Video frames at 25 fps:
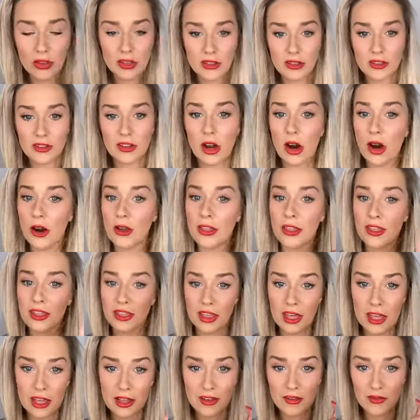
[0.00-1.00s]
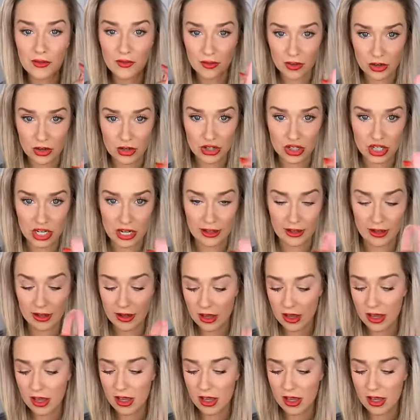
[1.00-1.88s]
This is our thin version.